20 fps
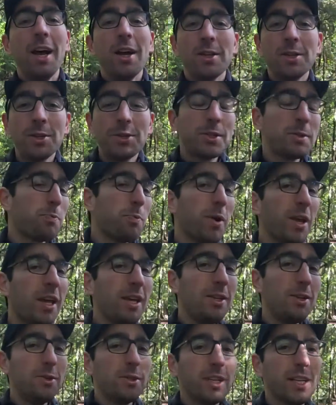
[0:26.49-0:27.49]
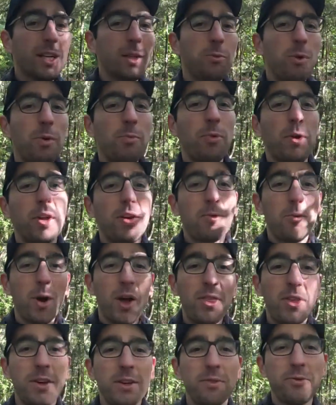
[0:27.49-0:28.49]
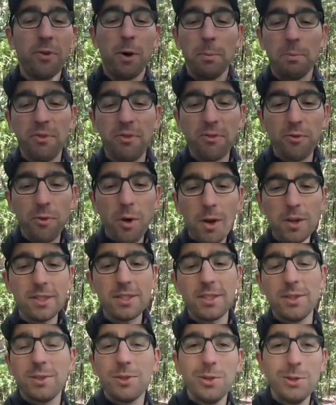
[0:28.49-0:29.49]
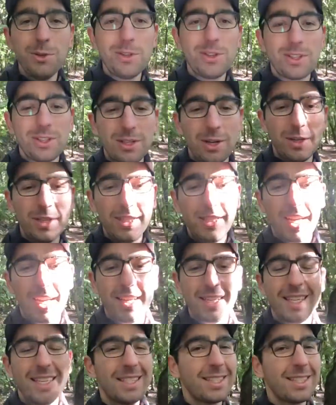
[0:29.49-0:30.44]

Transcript: So spring in New Zealand will bring weather from frost to sunny days.